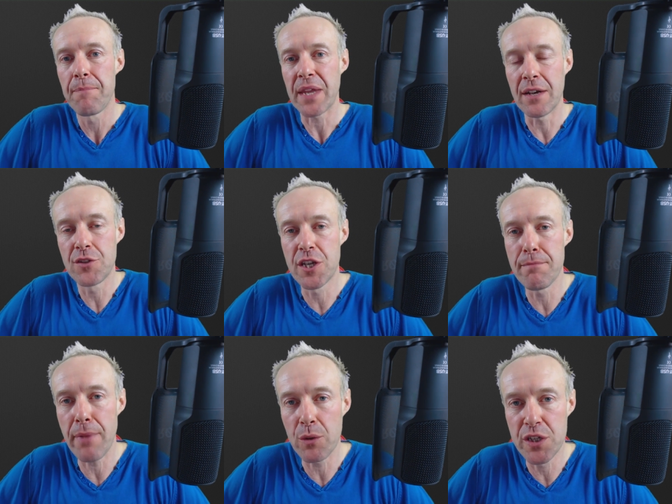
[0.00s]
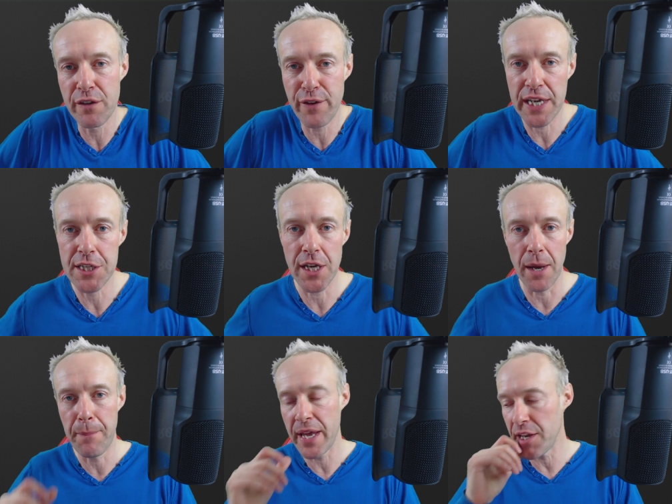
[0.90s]
and Demotivator
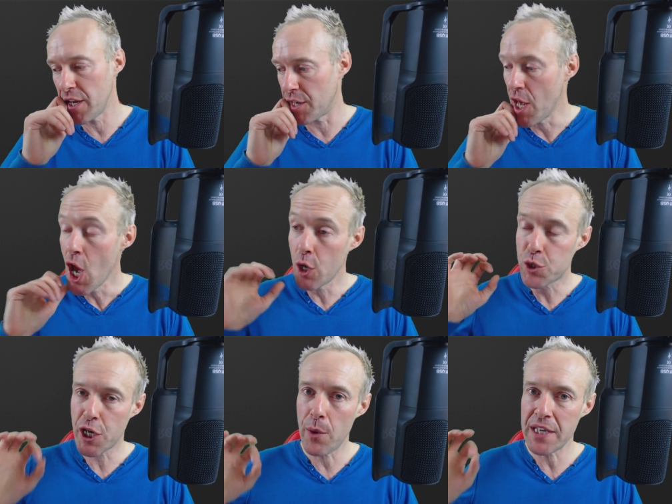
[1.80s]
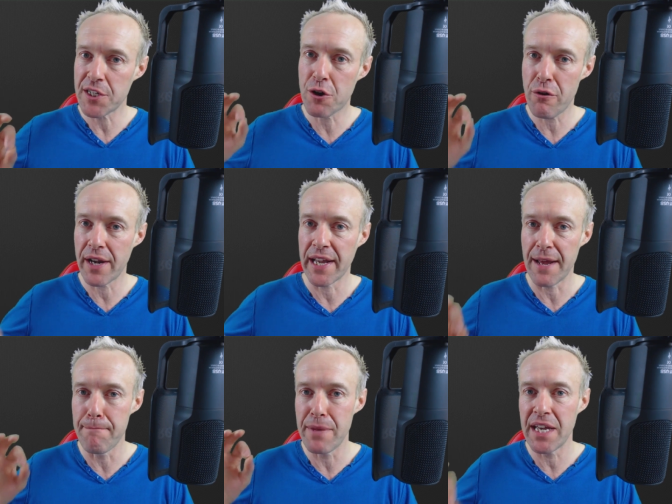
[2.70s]
Opinion, who, to his credit,
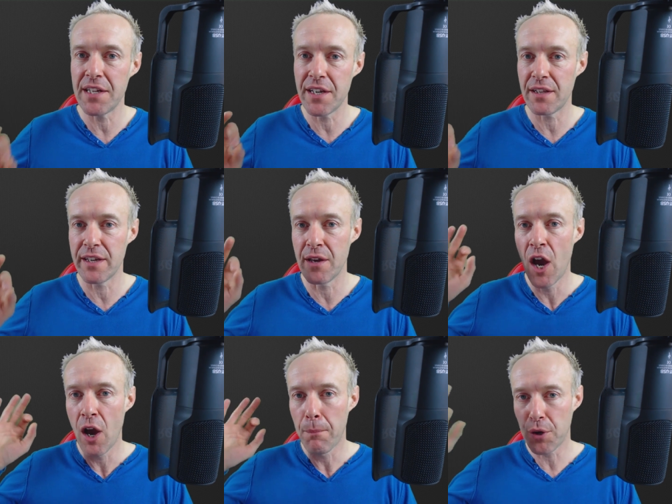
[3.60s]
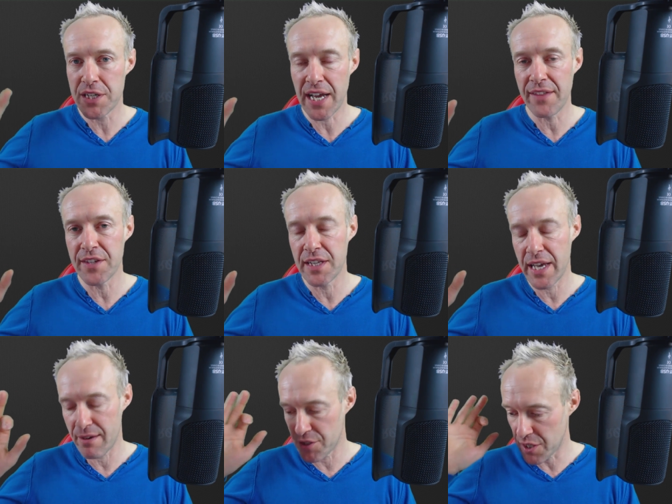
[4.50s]
immediately put his hand in the
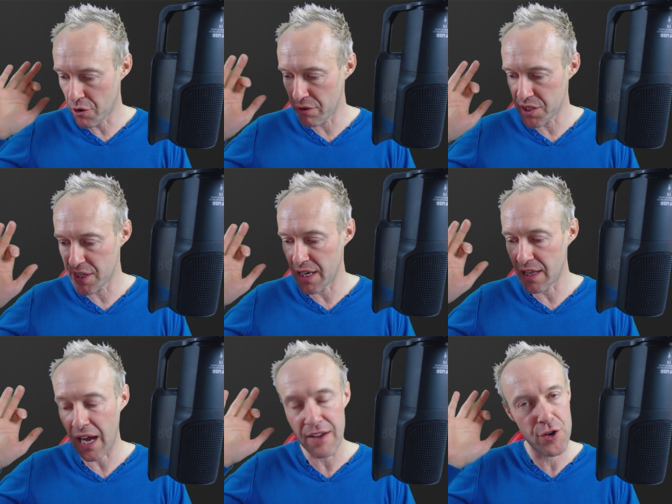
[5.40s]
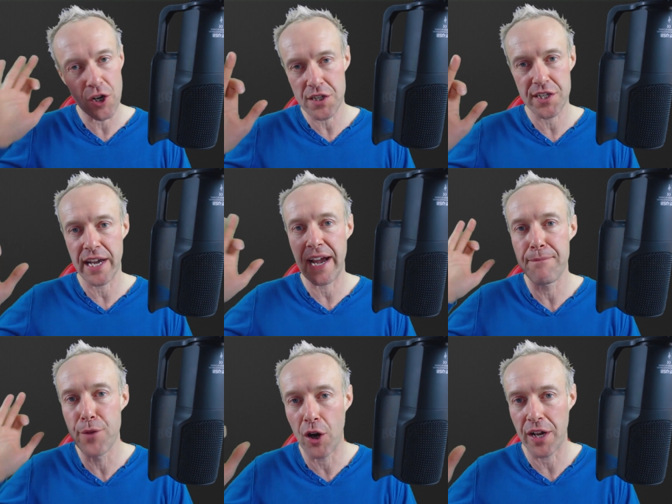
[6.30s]
air and said, Kristi, I've got to say
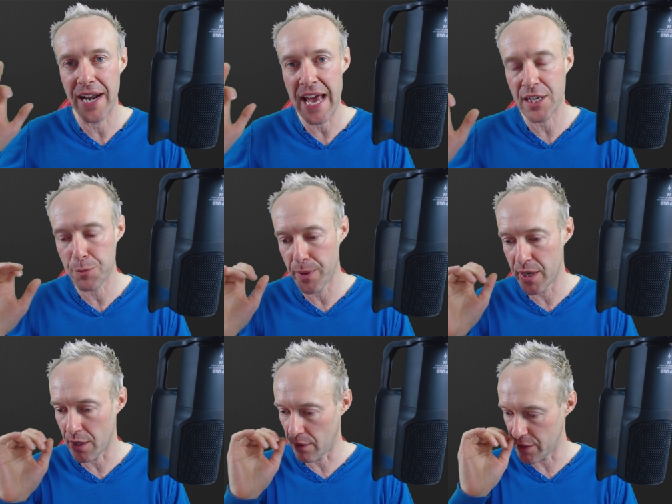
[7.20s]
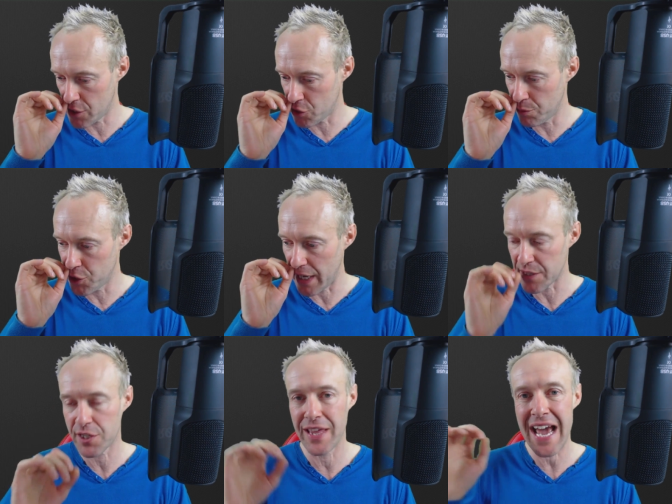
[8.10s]
I'm not an expert on this
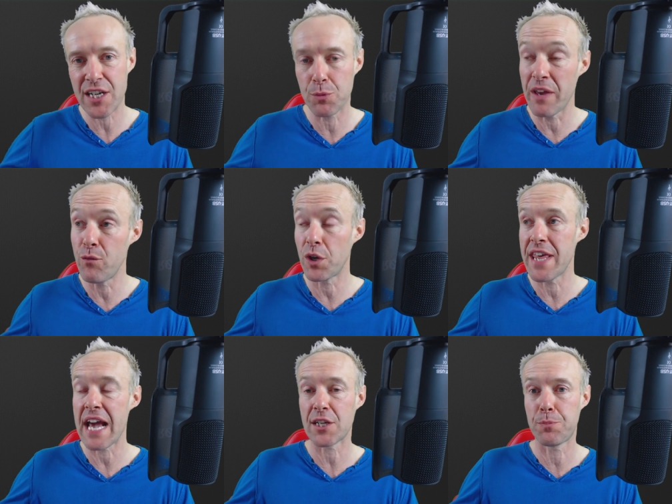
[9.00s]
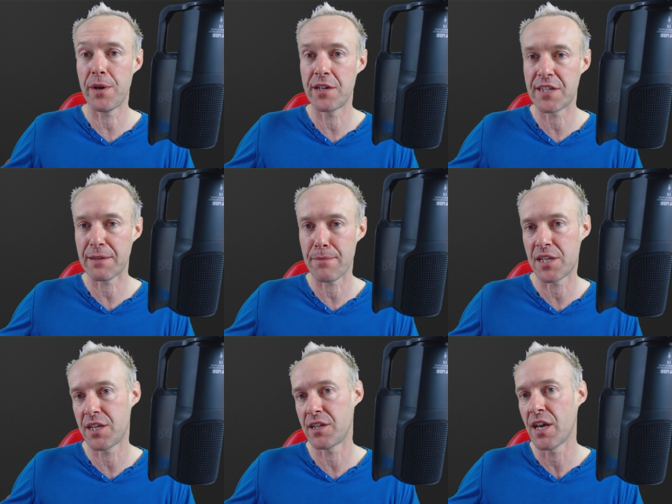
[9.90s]
subject. So the ex- even one of the experts
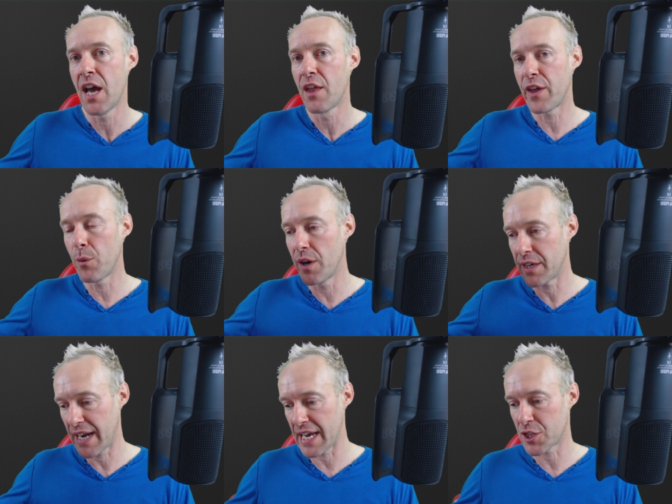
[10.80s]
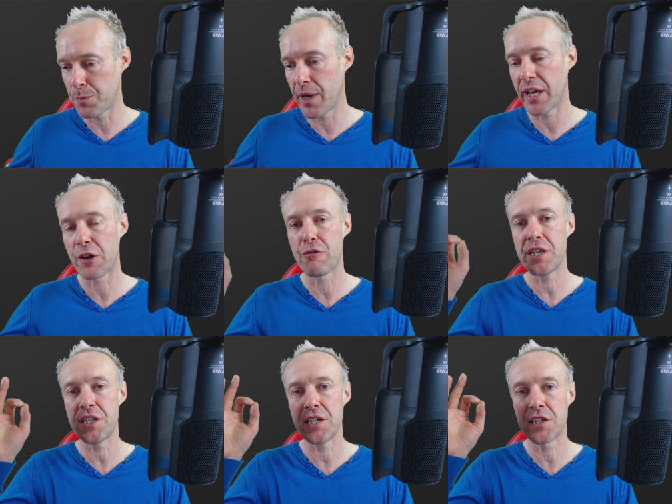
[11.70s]
admitted they weren't an expert.
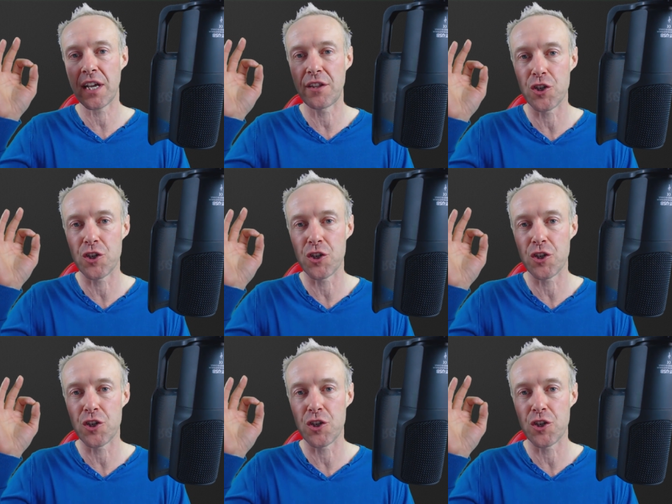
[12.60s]
Kristi had said